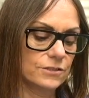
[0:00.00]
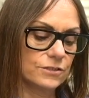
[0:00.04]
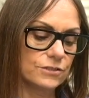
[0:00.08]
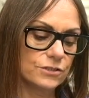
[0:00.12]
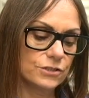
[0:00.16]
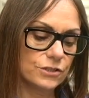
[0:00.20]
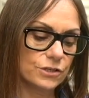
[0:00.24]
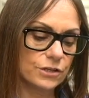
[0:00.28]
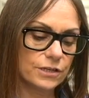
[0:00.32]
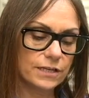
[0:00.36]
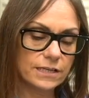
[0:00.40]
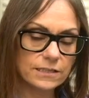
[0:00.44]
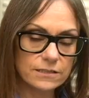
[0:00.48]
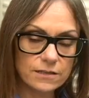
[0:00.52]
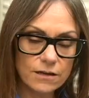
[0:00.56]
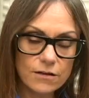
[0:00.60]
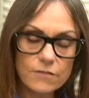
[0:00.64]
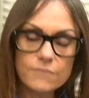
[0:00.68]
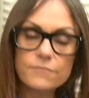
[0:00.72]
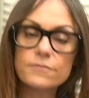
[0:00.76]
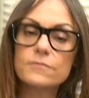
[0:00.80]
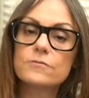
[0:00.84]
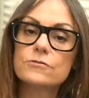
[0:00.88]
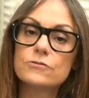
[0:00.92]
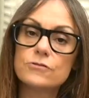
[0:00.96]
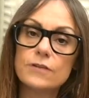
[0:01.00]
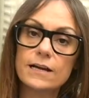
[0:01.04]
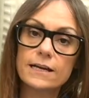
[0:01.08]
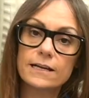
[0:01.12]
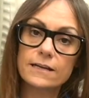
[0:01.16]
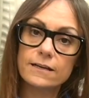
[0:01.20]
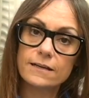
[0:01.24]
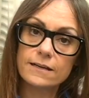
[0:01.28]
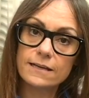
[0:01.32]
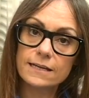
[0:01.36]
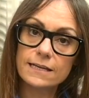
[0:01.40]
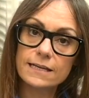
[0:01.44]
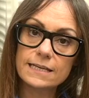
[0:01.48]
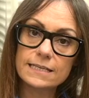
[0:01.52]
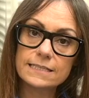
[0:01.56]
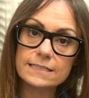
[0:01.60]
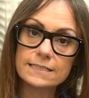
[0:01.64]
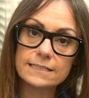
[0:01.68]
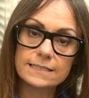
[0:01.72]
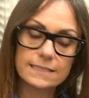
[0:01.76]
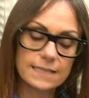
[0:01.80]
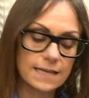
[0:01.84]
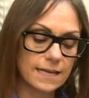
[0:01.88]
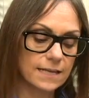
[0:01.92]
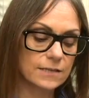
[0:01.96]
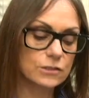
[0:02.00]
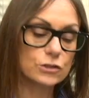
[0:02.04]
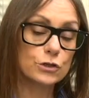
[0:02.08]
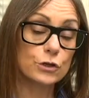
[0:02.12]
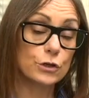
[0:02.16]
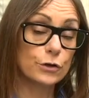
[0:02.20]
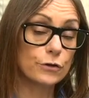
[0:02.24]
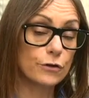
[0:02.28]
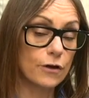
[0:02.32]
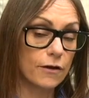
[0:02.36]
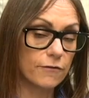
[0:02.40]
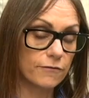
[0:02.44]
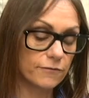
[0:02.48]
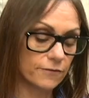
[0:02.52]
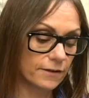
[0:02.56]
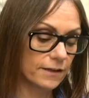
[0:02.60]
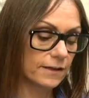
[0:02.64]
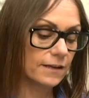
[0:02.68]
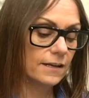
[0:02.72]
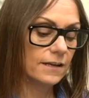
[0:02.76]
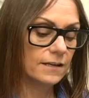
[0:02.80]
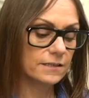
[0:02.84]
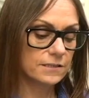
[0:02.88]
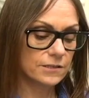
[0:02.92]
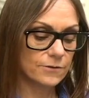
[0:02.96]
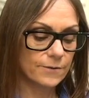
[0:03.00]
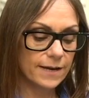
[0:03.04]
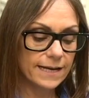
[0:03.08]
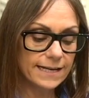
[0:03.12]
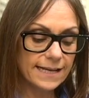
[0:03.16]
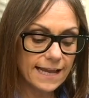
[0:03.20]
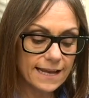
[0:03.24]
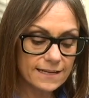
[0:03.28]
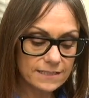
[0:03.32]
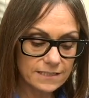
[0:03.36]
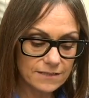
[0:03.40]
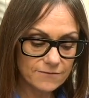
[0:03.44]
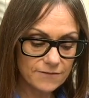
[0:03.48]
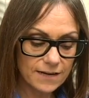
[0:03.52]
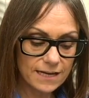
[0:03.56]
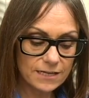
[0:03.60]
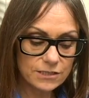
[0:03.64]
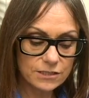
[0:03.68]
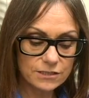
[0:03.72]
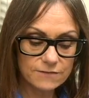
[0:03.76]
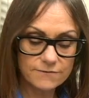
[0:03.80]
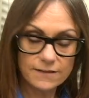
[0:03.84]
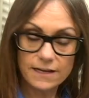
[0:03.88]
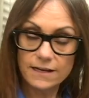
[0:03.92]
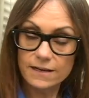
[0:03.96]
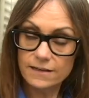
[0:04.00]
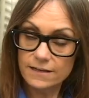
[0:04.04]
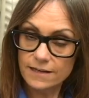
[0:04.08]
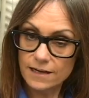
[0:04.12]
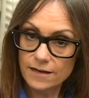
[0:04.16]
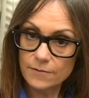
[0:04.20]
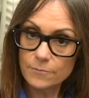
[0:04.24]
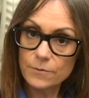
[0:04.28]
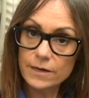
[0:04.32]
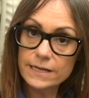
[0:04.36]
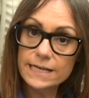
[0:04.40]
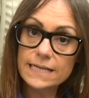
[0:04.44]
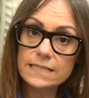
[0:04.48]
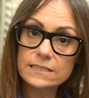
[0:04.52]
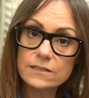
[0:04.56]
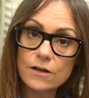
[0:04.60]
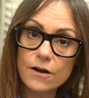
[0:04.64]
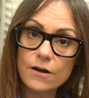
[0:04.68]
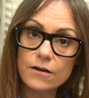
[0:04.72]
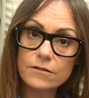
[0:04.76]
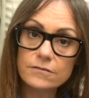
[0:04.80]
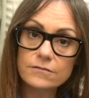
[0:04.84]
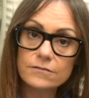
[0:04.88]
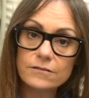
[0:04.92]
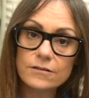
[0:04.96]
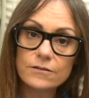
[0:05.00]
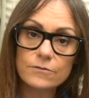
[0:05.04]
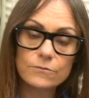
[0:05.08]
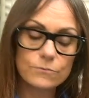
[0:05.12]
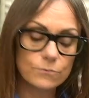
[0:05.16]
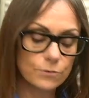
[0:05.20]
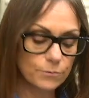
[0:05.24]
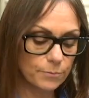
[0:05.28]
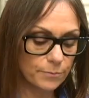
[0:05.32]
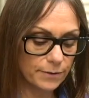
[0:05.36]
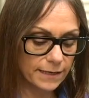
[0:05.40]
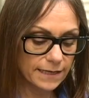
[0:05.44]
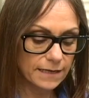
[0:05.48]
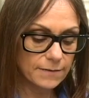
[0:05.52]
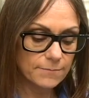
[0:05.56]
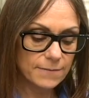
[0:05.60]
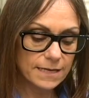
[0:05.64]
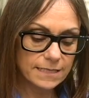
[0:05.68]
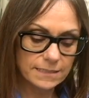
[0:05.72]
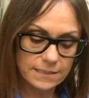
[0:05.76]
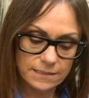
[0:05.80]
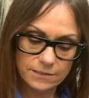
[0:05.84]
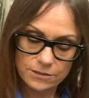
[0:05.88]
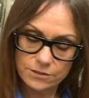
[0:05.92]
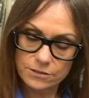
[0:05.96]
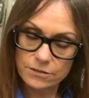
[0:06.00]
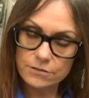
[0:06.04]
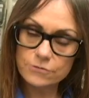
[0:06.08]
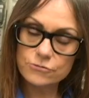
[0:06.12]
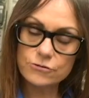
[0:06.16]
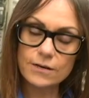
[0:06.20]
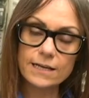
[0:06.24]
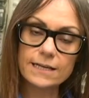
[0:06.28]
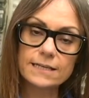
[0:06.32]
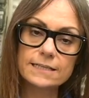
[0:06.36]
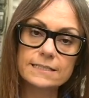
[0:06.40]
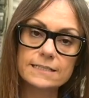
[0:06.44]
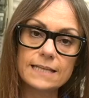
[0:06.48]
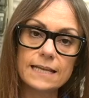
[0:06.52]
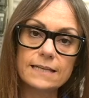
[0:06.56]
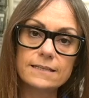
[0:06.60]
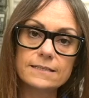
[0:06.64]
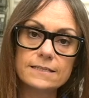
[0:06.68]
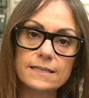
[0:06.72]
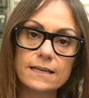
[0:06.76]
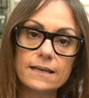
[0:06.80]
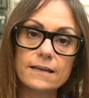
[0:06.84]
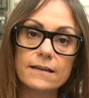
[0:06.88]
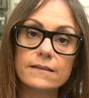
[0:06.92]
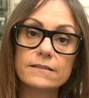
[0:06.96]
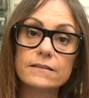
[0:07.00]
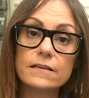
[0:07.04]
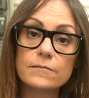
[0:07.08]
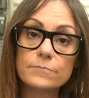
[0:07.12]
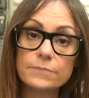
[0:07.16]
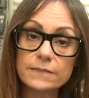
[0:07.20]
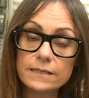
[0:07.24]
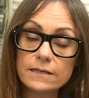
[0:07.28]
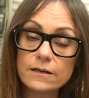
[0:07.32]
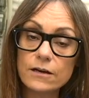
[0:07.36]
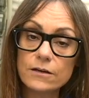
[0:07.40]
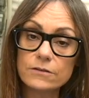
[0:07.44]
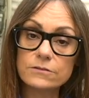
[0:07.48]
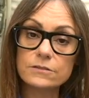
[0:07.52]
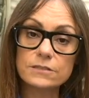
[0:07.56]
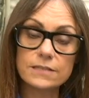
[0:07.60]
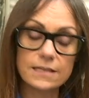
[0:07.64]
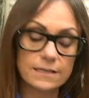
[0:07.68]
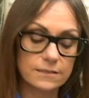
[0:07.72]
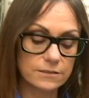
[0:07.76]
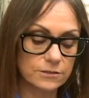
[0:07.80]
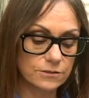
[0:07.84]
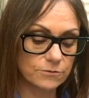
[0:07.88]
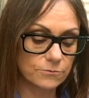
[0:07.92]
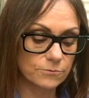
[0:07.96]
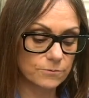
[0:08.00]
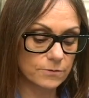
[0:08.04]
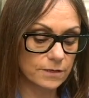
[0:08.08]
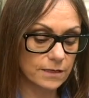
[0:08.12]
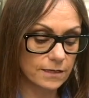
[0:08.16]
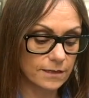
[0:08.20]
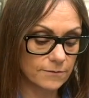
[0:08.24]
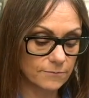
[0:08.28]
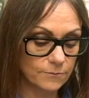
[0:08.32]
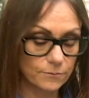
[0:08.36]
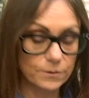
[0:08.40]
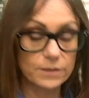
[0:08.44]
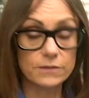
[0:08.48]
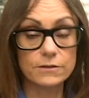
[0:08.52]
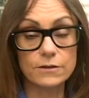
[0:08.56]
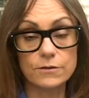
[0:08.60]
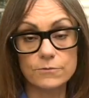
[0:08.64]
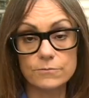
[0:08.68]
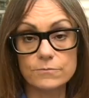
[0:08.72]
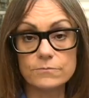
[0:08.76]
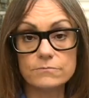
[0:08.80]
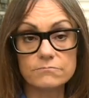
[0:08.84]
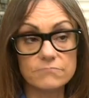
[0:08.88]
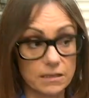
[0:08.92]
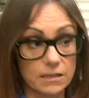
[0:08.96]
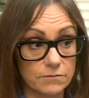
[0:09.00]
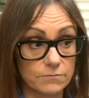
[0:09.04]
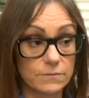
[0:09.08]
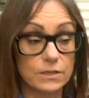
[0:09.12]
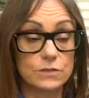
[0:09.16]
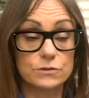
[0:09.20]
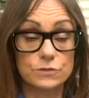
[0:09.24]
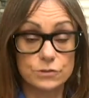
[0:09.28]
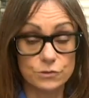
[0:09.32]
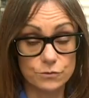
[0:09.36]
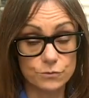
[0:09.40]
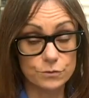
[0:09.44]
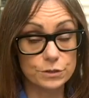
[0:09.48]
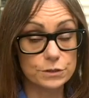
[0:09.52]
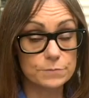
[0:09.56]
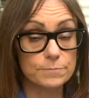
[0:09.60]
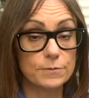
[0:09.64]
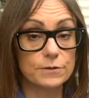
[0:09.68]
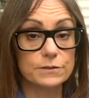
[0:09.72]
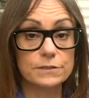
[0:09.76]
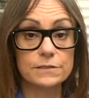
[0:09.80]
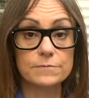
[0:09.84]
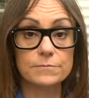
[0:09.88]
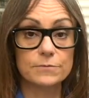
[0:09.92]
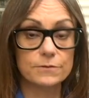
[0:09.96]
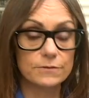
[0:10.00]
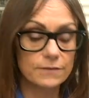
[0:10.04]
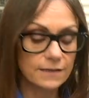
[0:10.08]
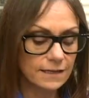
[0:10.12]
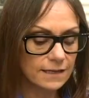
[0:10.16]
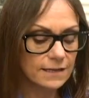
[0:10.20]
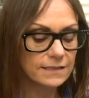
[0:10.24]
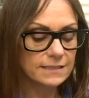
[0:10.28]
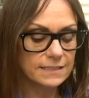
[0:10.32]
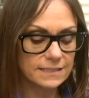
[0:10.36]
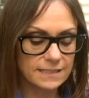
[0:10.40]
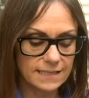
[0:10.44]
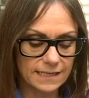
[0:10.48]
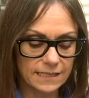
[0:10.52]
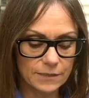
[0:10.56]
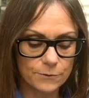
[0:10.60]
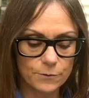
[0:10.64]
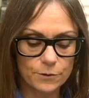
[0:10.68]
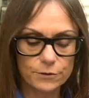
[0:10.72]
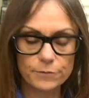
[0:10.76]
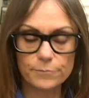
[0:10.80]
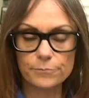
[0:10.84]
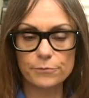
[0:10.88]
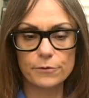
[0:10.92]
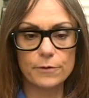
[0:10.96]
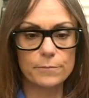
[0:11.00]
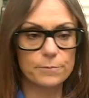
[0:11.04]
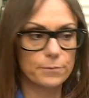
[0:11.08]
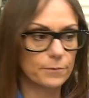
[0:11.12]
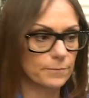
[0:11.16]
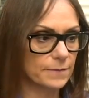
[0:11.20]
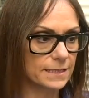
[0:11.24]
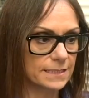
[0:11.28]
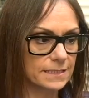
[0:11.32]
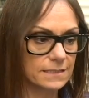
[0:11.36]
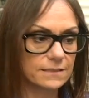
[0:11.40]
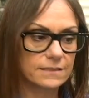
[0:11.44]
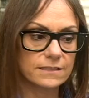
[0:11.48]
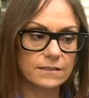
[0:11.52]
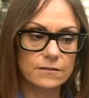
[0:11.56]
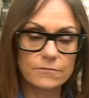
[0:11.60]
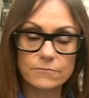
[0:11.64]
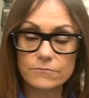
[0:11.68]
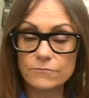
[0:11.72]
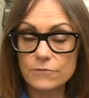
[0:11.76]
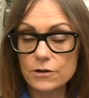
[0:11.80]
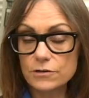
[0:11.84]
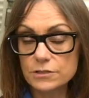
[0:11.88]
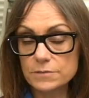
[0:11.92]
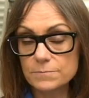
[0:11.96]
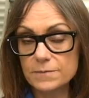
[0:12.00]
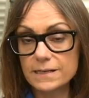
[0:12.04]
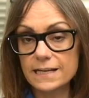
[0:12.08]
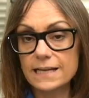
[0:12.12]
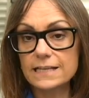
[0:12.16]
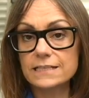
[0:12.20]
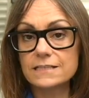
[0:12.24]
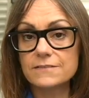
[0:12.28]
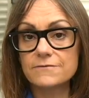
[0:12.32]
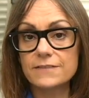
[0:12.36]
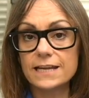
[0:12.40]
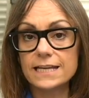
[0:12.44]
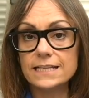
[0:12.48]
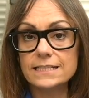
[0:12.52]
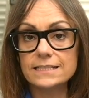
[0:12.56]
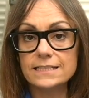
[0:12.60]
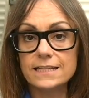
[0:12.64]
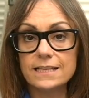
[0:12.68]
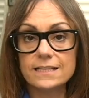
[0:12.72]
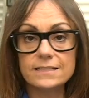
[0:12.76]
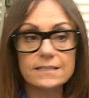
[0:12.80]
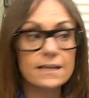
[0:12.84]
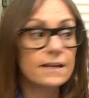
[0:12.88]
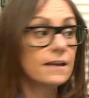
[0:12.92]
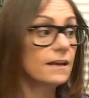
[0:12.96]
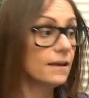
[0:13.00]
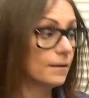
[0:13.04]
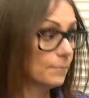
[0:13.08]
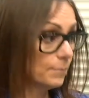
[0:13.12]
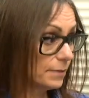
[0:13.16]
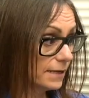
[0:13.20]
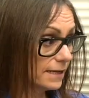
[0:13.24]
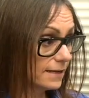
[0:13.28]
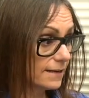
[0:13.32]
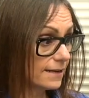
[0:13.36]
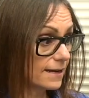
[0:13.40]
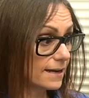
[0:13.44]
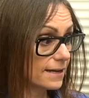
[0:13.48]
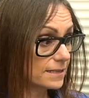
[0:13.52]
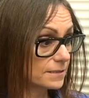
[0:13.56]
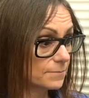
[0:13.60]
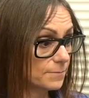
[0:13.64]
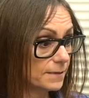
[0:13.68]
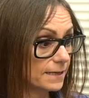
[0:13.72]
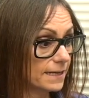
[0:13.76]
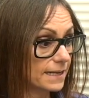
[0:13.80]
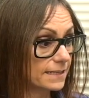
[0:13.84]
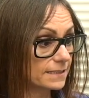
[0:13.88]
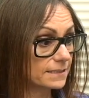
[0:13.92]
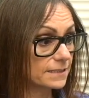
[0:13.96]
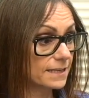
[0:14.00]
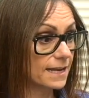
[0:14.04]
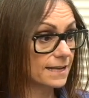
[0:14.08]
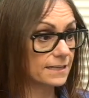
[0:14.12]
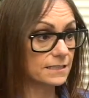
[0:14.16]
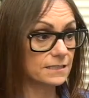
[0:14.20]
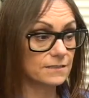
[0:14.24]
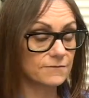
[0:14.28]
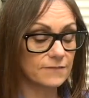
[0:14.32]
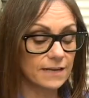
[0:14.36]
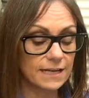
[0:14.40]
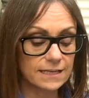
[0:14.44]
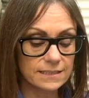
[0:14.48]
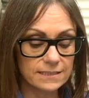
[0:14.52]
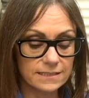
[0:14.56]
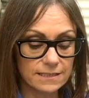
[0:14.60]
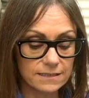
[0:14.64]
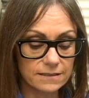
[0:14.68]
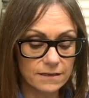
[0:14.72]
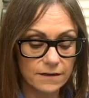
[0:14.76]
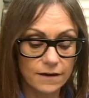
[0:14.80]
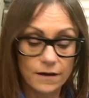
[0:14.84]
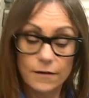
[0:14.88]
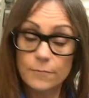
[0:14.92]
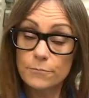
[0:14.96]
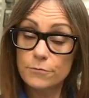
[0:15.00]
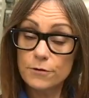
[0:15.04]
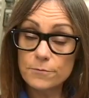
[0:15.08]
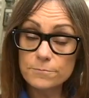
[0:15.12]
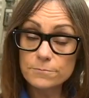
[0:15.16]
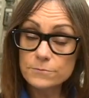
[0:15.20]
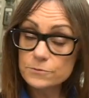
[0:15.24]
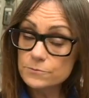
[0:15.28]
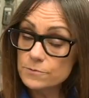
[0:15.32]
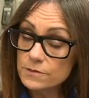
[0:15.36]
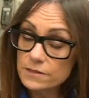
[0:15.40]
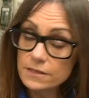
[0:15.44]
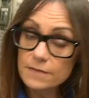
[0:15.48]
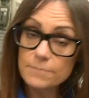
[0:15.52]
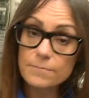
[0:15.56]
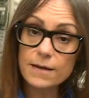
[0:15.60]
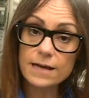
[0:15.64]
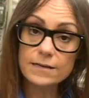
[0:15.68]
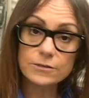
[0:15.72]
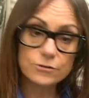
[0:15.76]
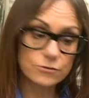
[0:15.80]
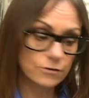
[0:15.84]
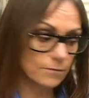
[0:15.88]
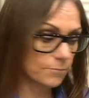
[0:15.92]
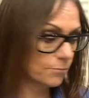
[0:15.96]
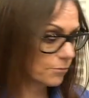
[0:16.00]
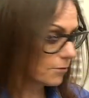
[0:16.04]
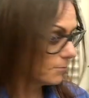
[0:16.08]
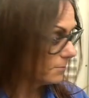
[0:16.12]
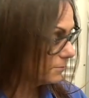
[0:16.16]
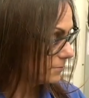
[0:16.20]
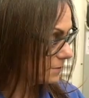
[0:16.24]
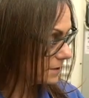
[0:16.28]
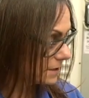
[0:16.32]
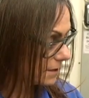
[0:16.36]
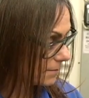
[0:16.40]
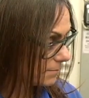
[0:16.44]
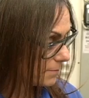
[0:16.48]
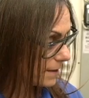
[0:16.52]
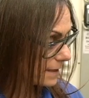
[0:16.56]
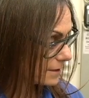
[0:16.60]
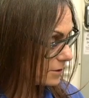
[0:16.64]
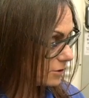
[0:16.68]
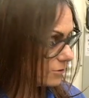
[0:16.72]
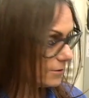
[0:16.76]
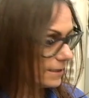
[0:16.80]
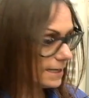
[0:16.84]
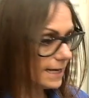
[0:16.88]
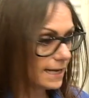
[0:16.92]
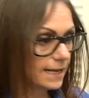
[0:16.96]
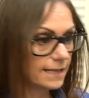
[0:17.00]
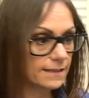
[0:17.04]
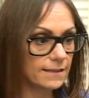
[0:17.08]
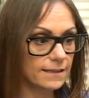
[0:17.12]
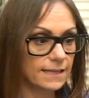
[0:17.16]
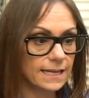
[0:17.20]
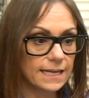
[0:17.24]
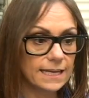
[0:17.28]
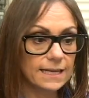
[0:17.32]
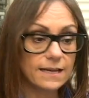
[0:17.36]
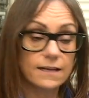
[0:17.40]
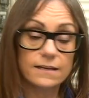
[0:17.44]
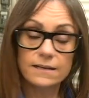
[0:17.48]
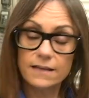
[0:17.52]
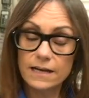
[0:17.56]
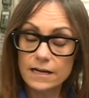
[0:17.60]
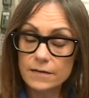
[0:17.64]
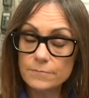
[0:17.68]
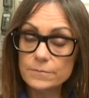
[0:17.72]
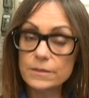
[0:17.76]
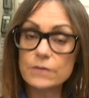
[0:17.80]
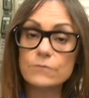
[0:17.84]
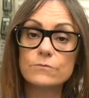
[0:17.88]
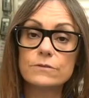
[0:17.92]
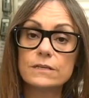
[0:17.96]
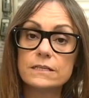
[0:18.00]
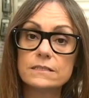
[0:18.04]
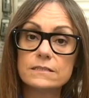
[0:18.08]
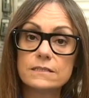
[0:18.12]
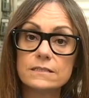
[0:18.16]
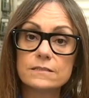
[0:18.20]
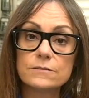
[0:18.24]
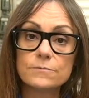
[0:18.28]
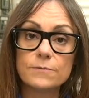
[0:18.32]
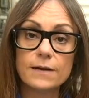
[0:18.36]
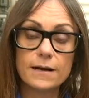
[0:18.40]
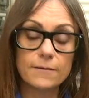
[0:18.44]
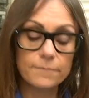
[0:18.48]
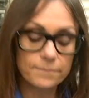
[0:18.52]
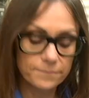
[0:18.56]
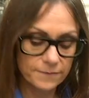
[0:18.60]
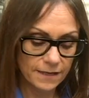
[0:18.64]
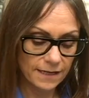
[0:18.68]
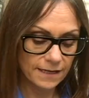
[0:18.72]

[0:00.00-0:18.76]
Turn it off, tracker is turned off. So any activation of that alarm when it's on will ping a message to the tracker centre and they'll be in contact with you as soon as possible to tell you what the problem is. Tilt and rock's been activated, PIR's been activated, problems with your battery, problems with the battery in the alarm unit as well.